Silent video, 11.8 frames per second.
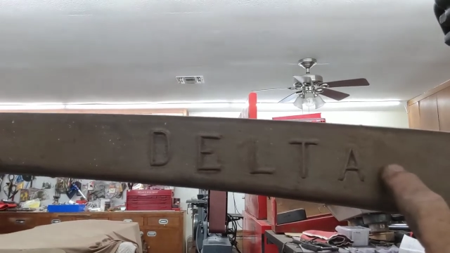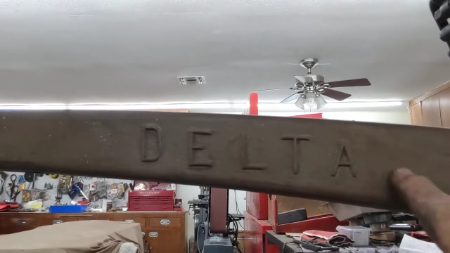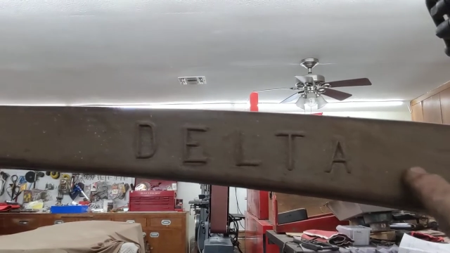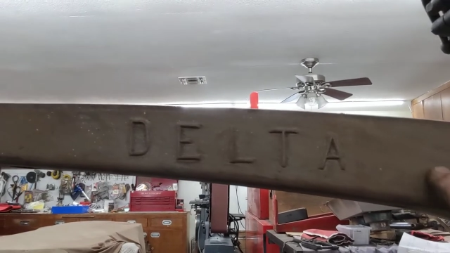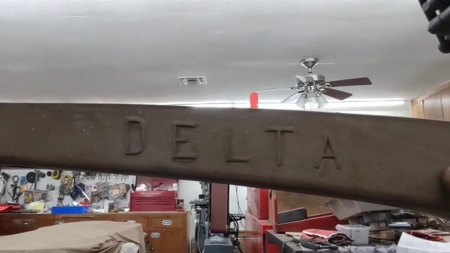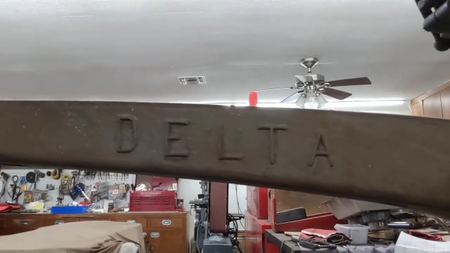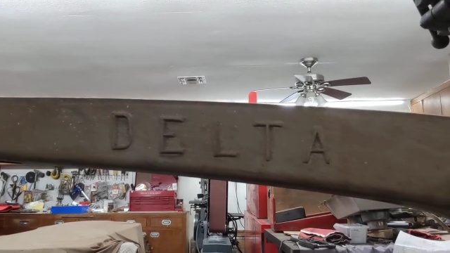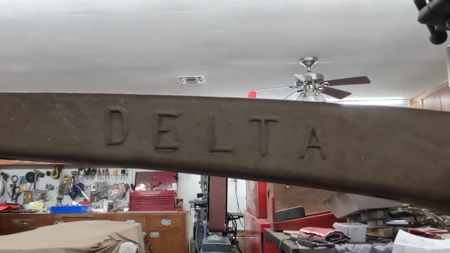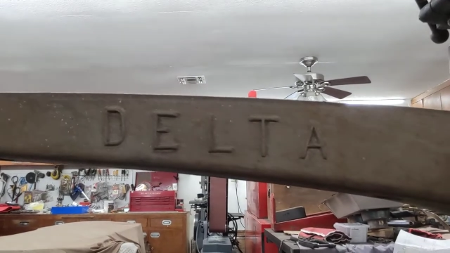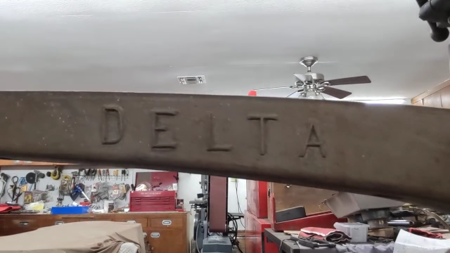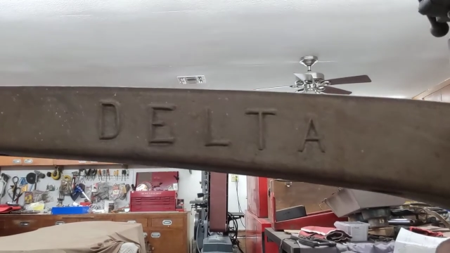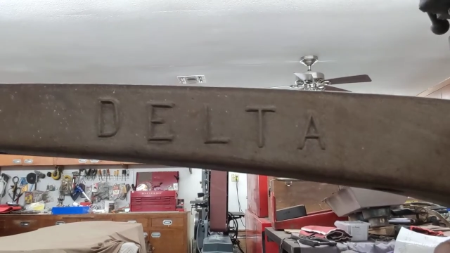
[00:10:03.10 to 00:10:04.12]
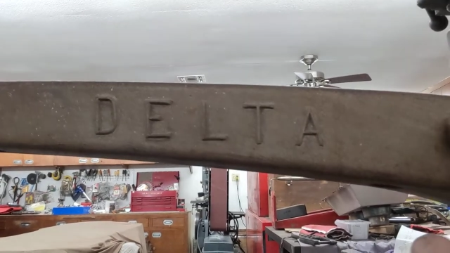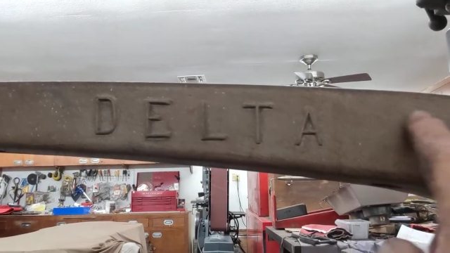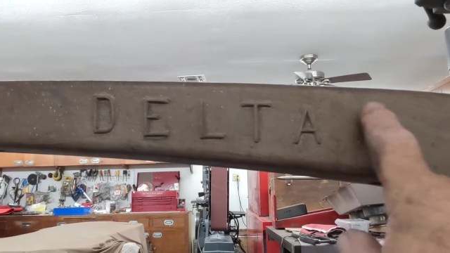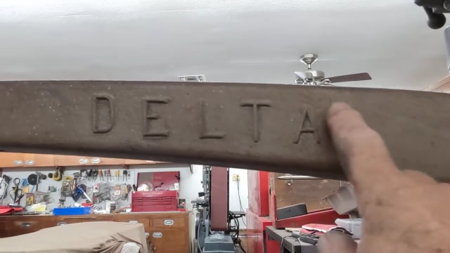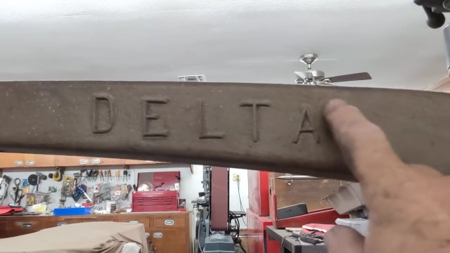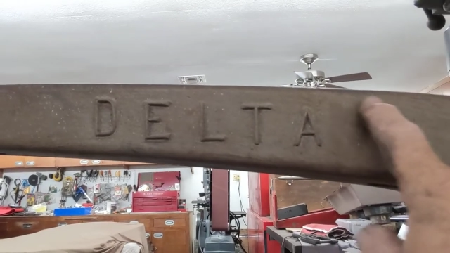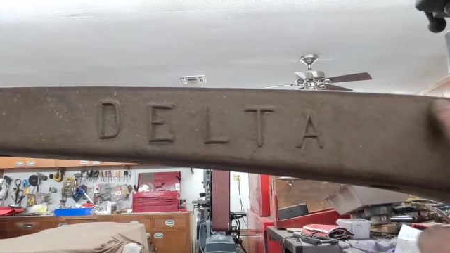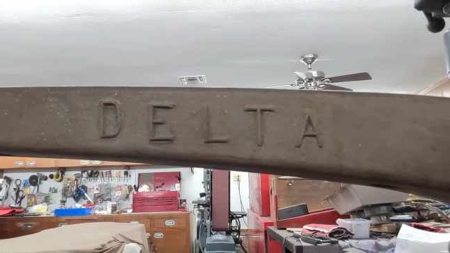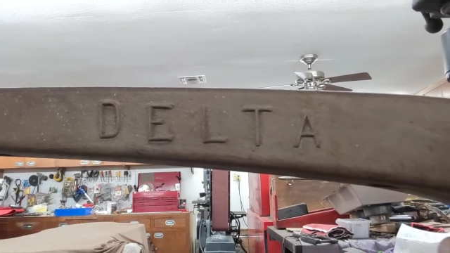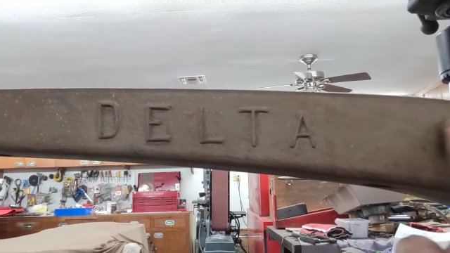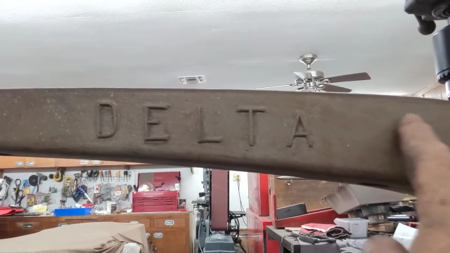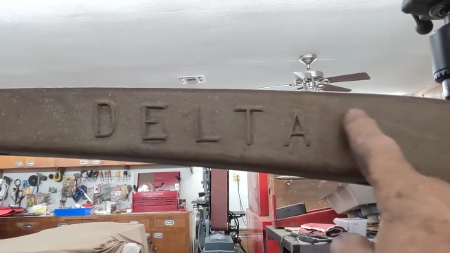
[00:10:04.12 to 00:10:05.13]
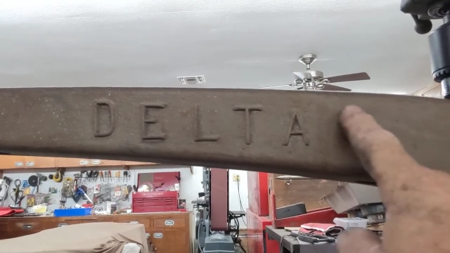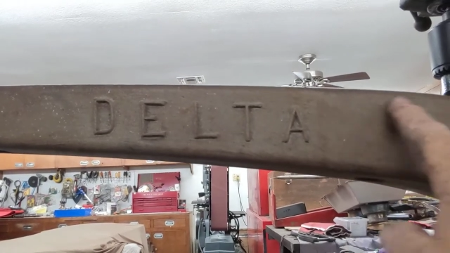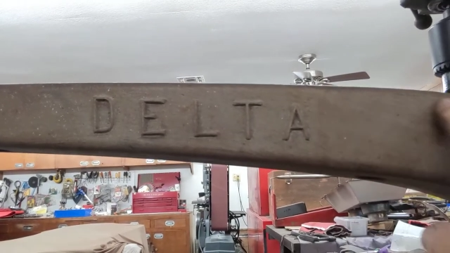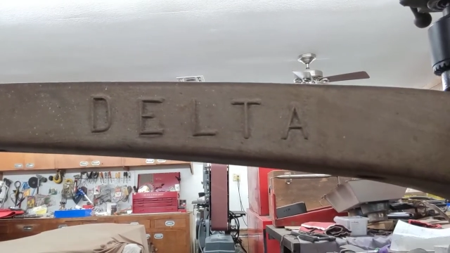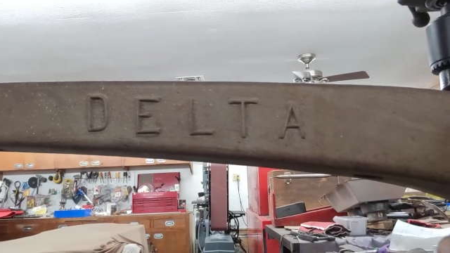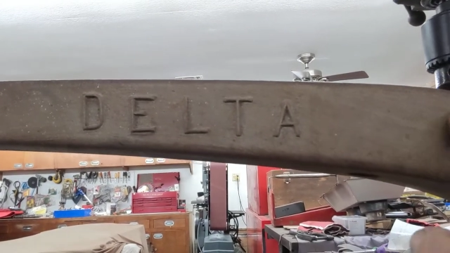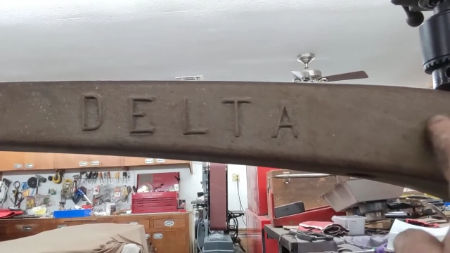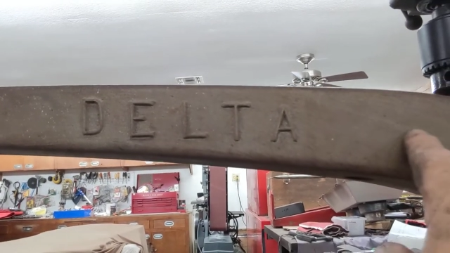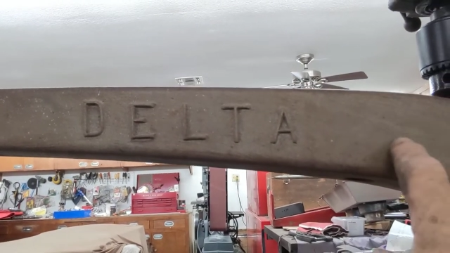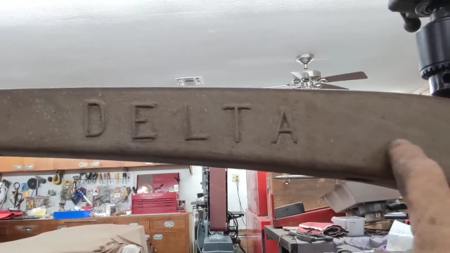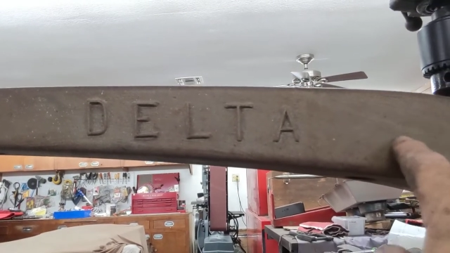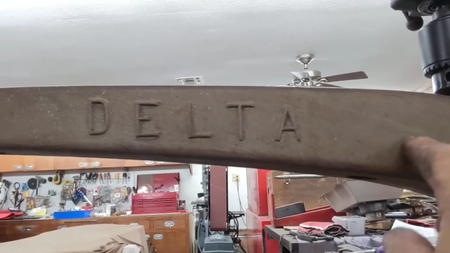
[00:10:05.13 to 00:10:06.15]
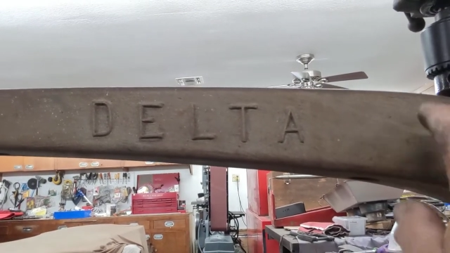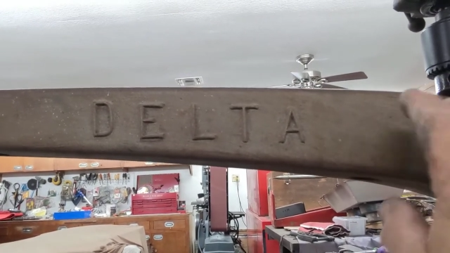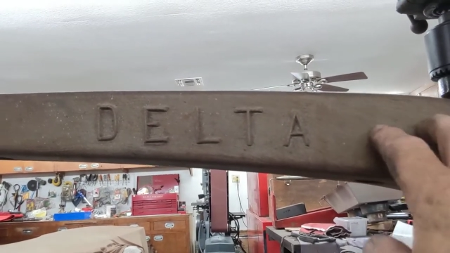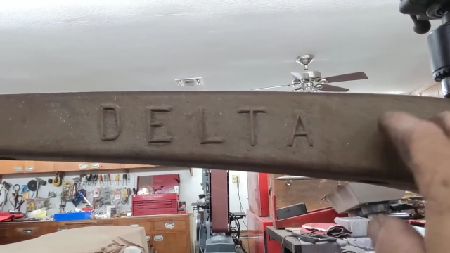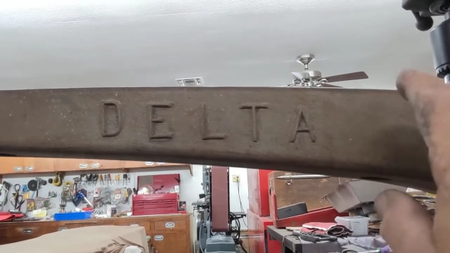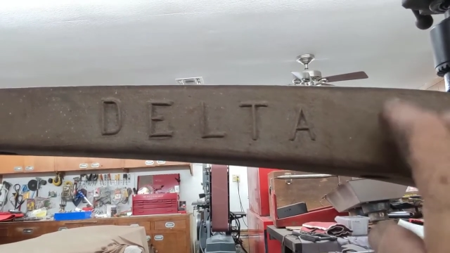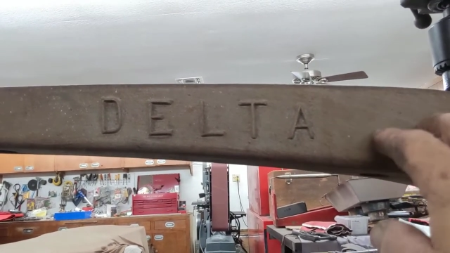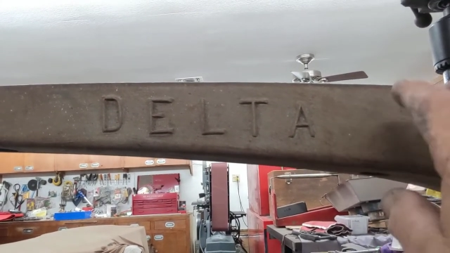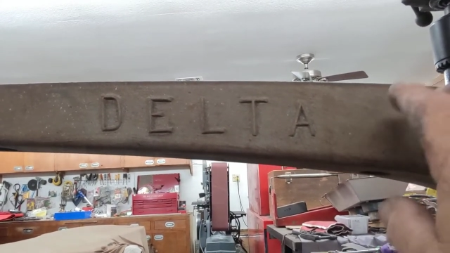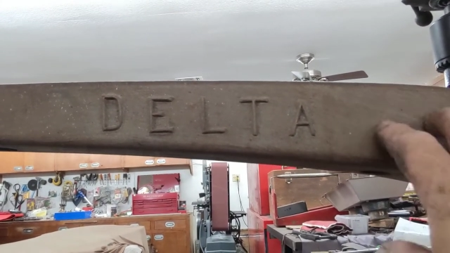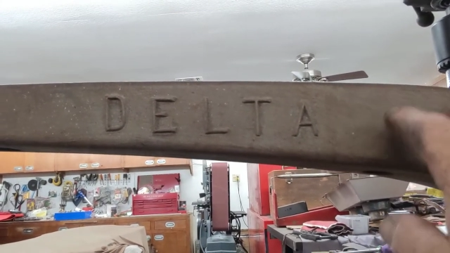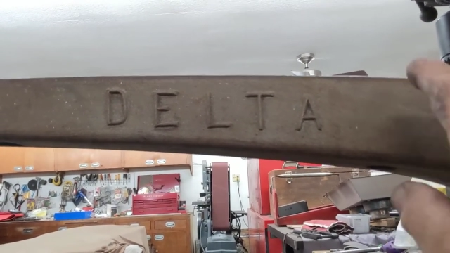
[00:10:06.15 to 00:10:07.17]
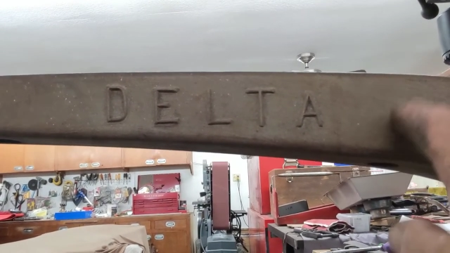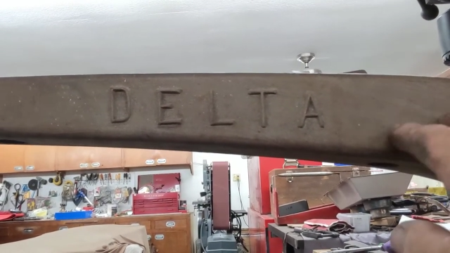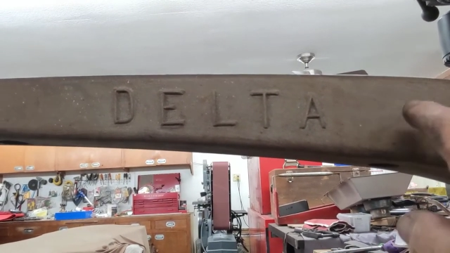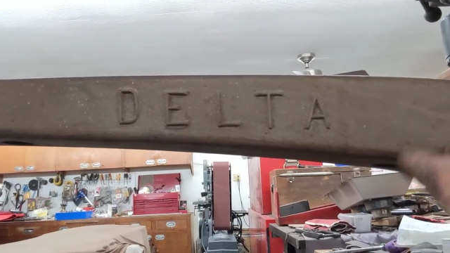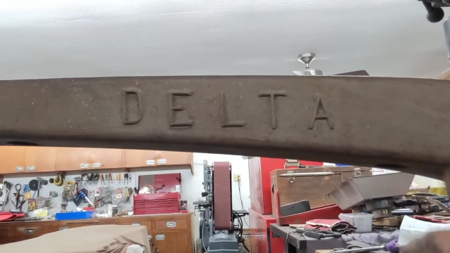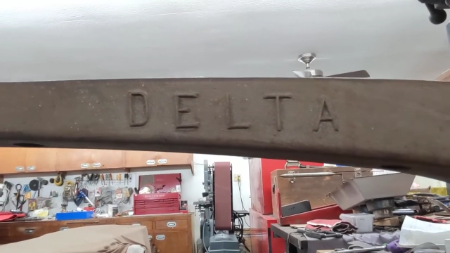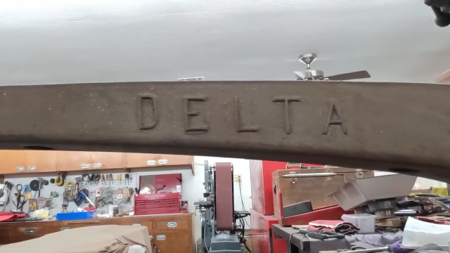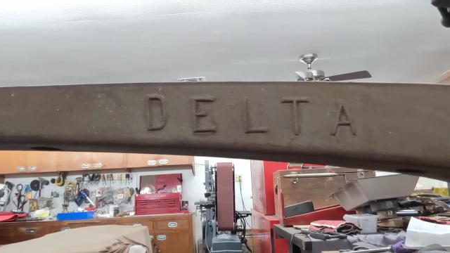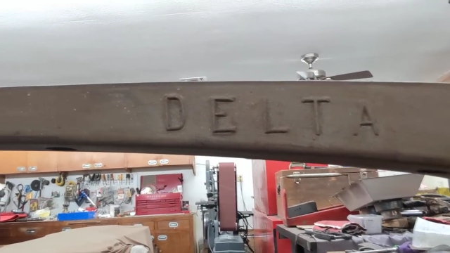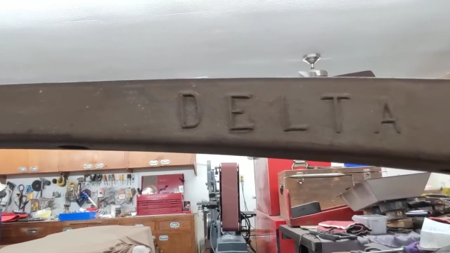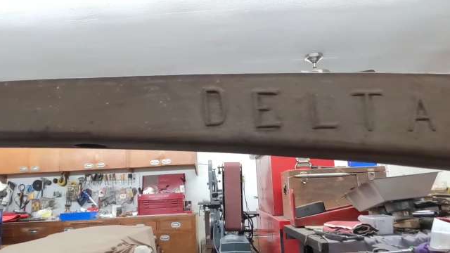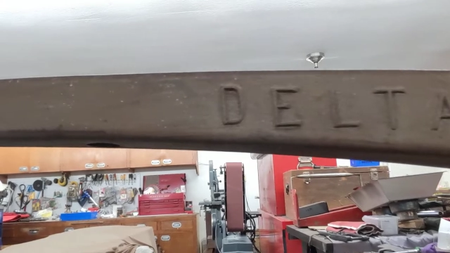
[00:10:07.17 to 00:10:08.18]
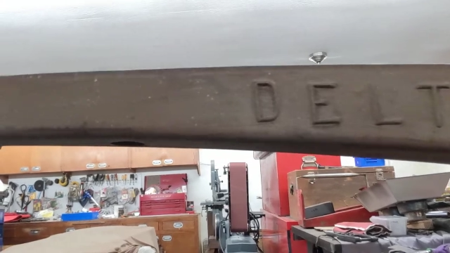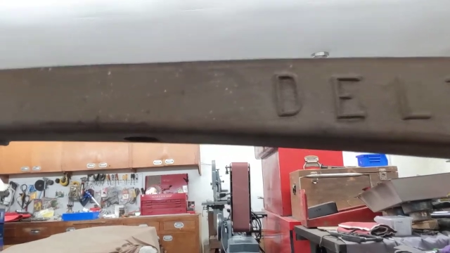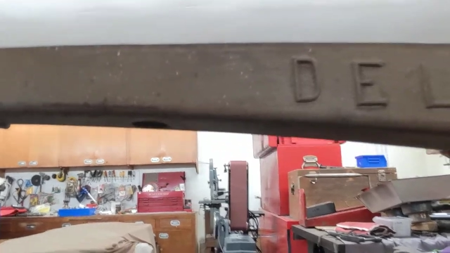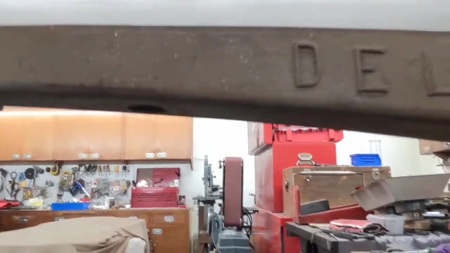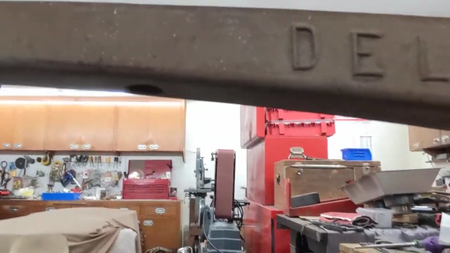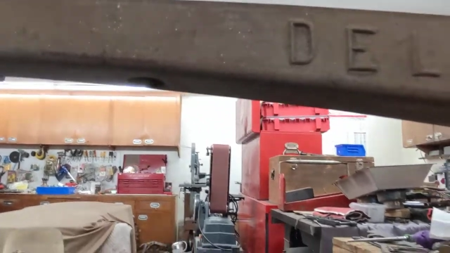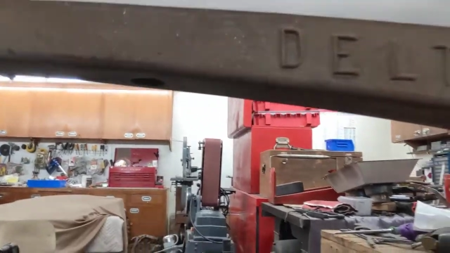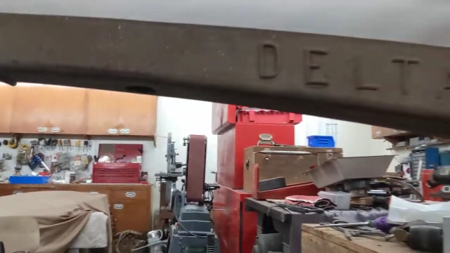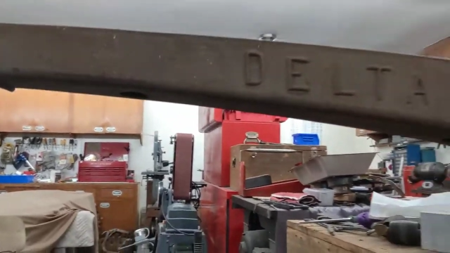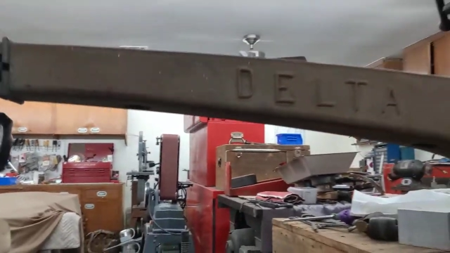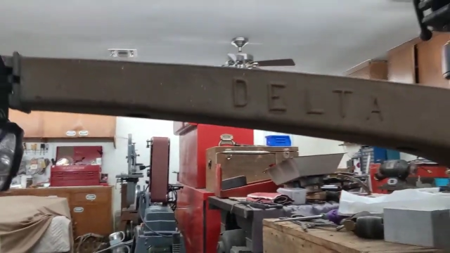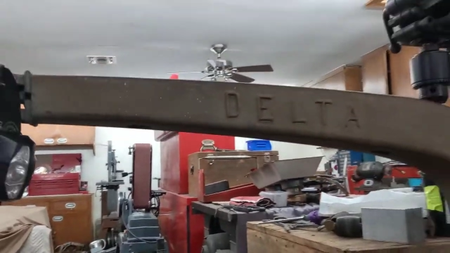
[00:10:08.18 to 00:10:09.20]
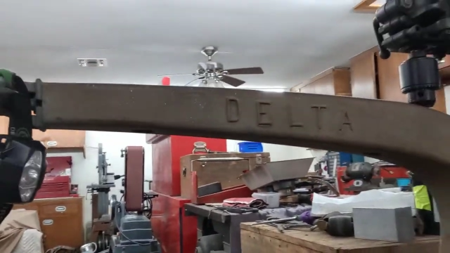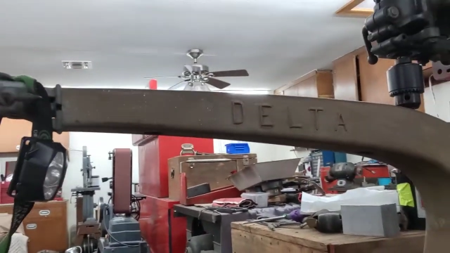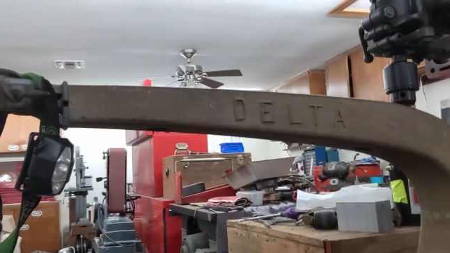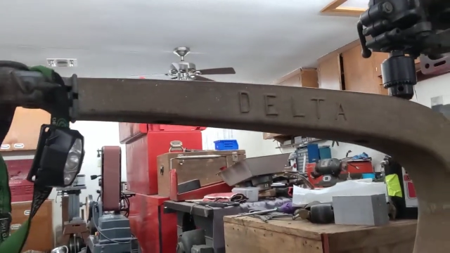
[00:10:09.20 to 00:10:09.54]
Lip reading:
(no speaker visible)